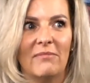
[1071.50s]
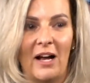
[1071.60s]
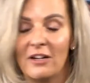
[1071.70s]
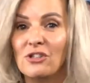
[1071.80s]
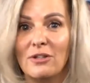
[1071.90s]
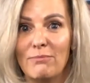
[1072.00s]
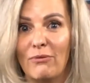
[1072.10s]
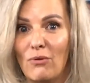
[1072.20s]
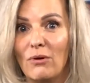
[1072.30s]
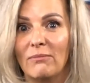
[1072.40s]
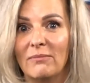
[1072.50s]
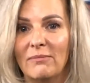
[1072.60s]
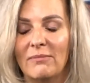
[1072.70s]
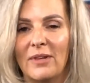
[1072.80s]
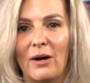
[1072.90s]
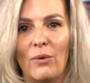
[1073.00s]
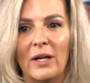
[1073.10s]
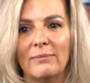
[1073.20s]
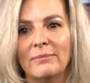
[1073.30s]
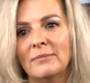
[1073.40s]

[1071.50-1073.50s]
actually perform that way.